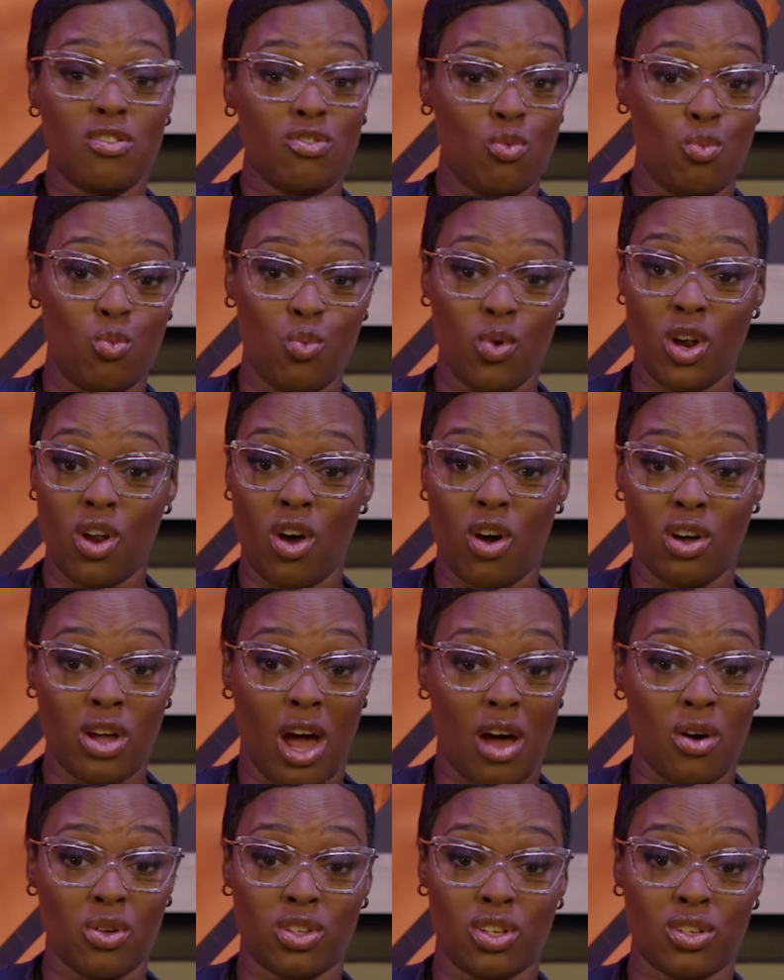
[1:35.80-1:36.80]
went
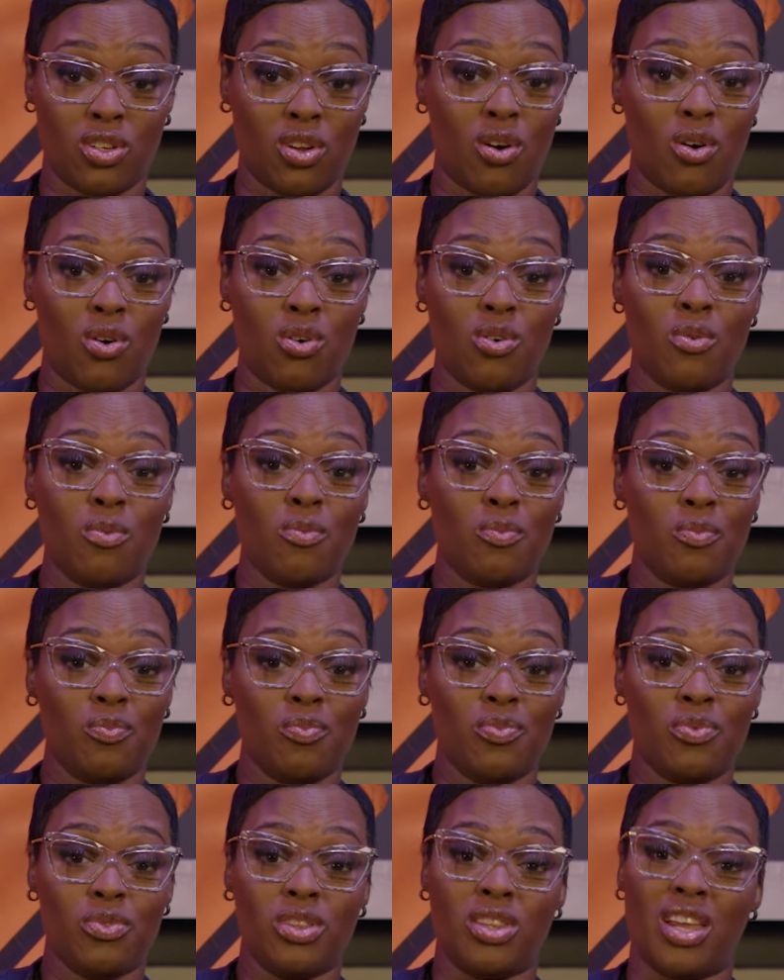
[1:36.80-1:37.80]
out the door,
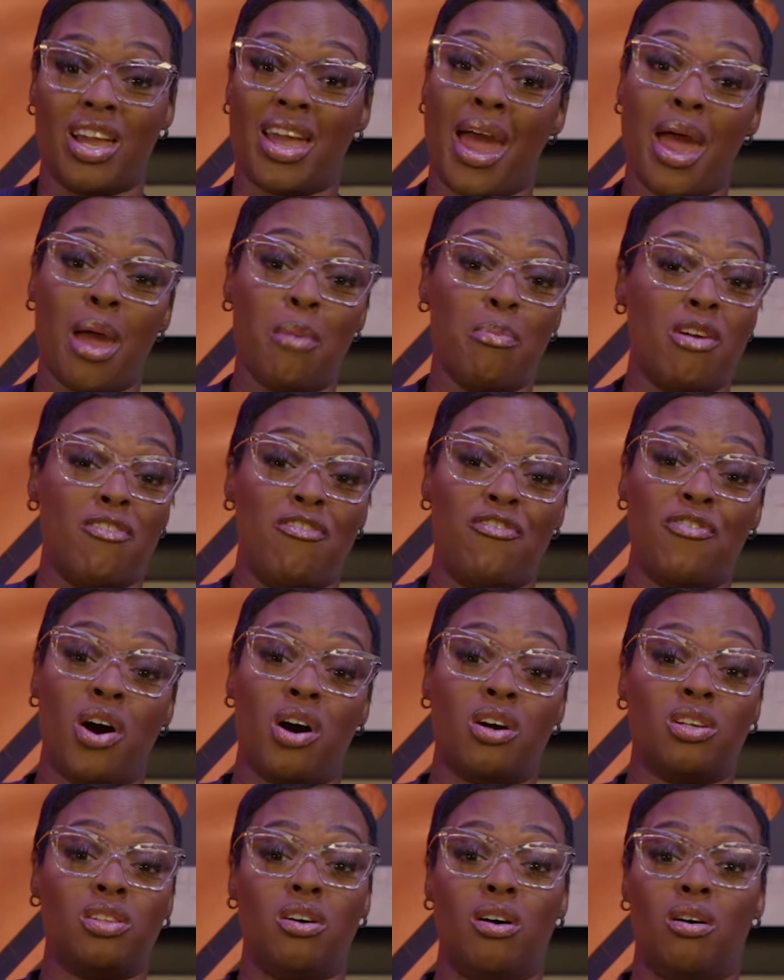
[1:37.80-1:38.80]
the game been
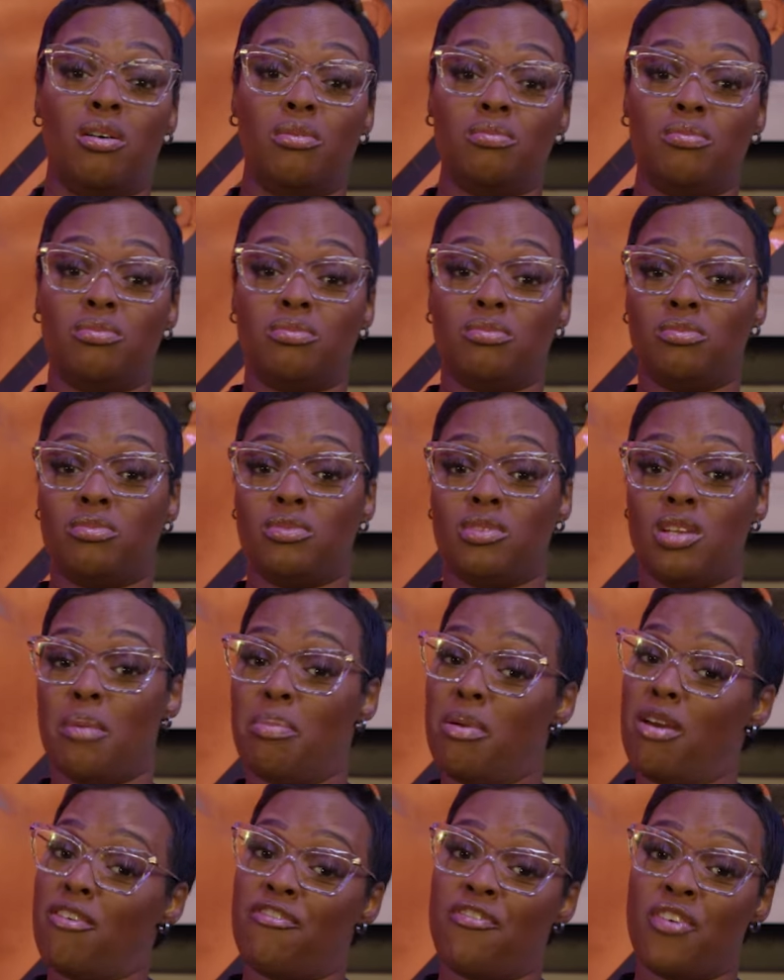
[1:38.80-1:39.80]
fucked up.
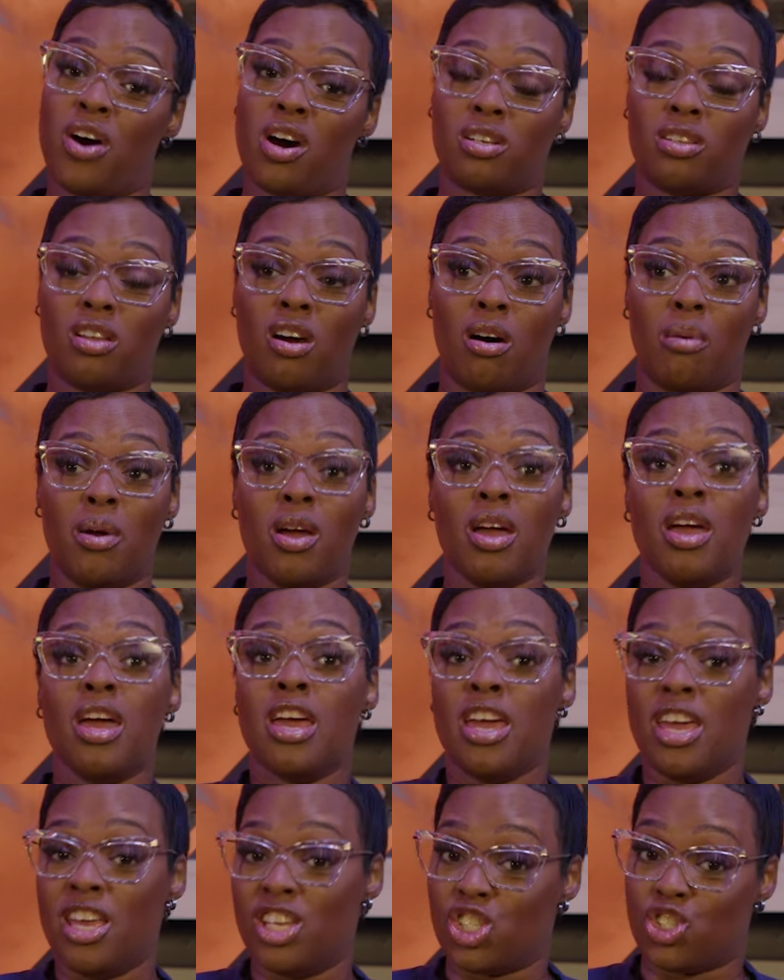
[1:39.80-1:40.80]
It been fucked up.
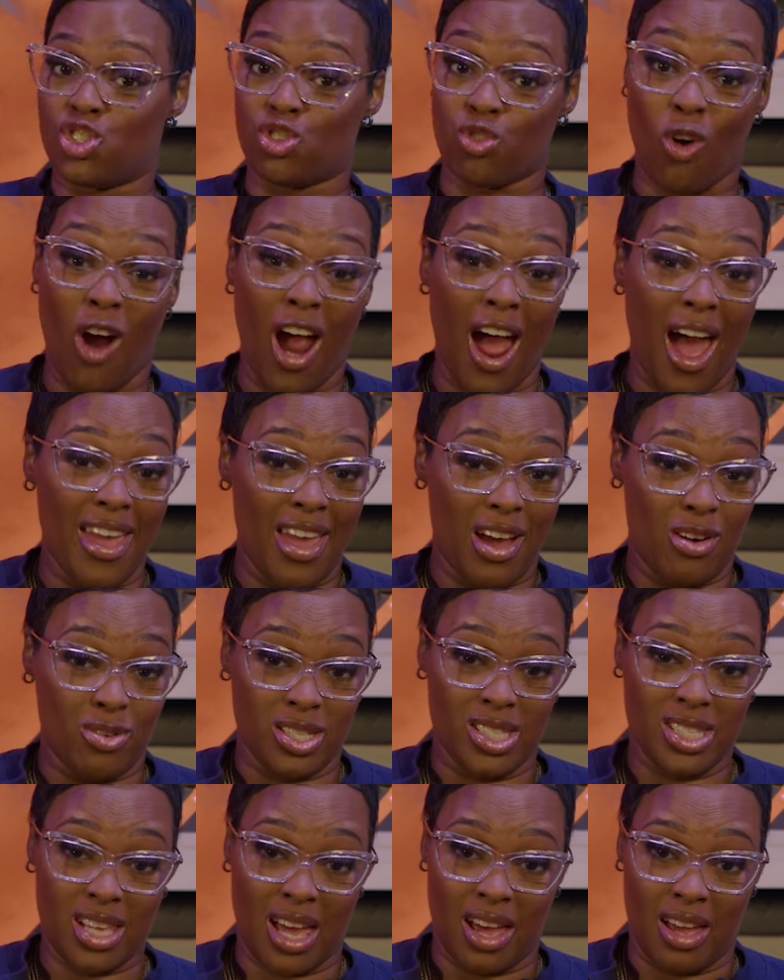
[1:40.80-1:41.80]
It's dry
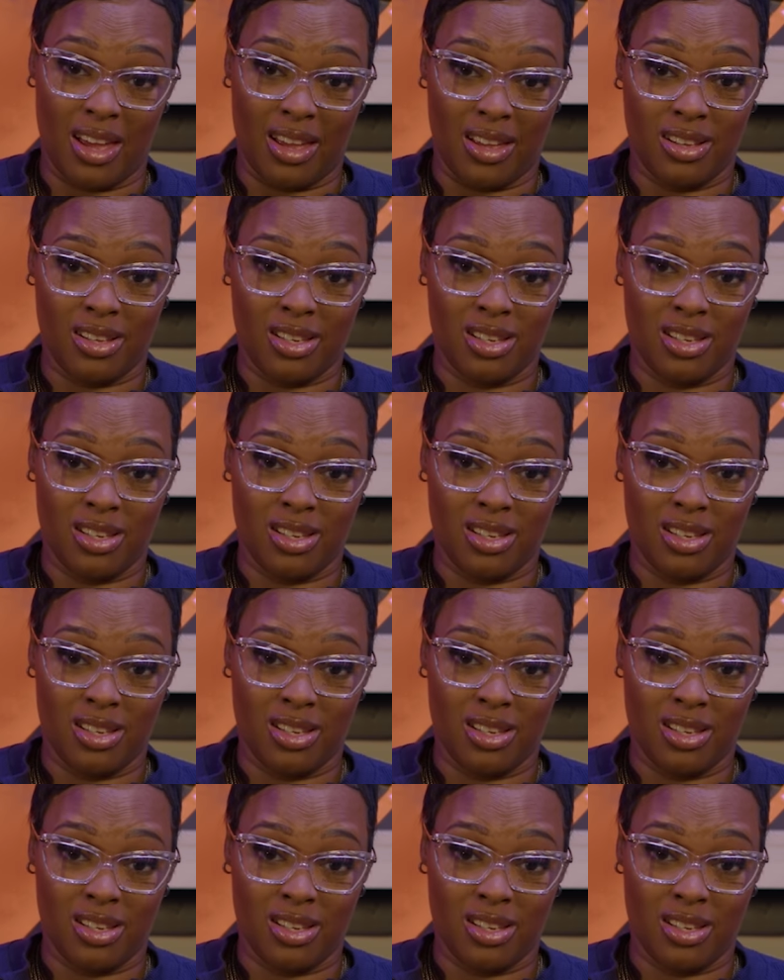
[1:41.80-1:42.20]
outside.